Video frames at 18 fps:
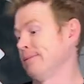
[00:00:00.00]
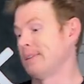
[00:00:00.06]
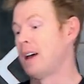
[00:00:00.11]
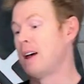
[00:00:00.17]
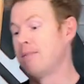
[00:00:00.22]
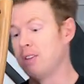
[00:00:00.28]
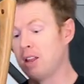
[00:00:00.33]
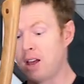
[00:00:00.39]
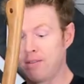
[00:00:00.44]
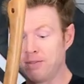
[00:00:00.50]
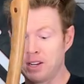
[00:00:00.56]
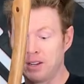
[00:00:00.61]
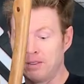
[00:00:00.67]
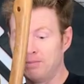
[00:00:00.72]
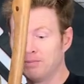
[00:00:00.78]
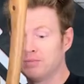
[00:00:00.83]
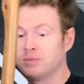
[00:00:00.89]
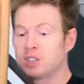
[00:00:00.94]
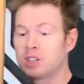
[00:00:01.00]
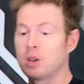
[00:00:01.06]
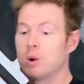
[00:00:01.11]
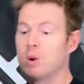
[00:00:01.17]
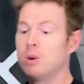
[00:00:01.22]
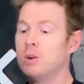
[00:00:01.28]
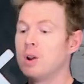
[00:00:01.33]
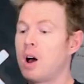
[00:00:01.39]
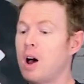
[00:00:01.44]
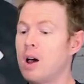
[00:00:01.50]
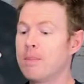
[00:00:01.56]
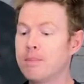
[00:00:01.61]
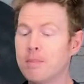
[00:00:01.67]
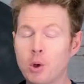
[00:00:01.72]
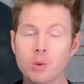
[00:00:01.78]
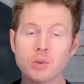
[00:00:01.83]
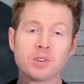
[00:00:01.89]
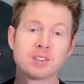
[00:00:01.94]
I've loved it. So on
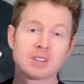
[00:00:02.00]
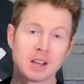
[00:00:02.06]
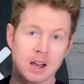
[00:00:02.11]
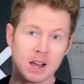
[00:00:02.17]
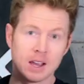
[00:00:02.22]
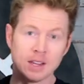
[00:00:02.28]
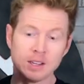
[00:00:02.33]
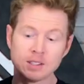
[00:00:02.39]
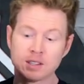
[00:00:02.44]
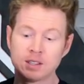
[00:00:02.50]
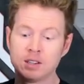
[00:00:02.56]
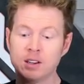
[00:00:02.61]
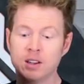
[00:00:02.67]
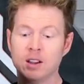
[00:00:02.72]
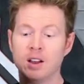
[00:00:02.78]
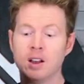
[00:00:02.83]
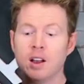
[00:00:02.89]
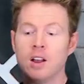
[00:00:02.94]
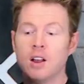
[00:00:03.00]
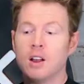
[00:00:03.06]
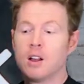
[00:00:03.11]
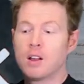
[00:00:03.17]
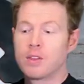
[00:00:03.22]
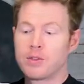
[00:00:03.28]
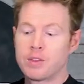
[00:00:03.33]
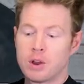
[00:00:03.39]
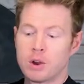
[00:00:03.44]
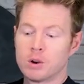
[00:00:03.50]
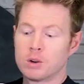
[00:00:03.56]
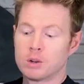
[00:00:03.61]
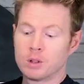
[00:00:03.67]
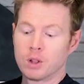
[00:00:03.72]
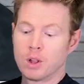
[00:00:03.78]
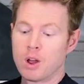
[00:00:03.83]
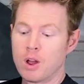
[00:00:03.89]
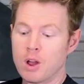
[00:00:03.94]
both sides, there are
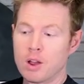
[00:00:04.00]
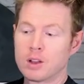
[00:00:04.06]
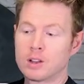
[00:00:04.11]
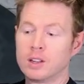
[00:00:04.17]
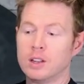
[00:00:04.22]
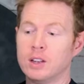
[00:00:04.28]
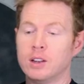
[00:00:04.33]
long